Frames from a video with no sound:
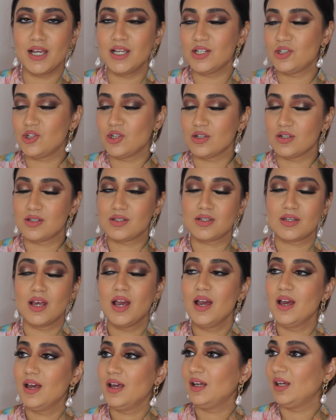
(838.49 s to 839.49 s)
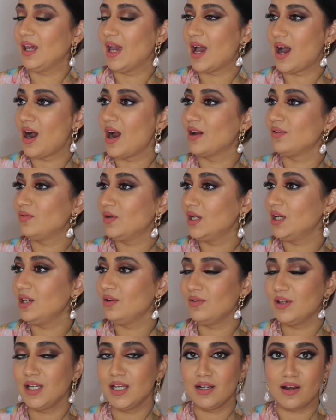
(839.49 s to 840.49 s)
It's just, yeah, I
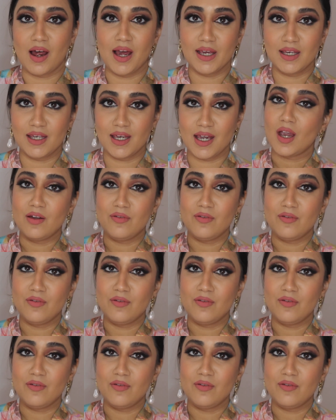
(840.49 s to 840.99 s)
really like it.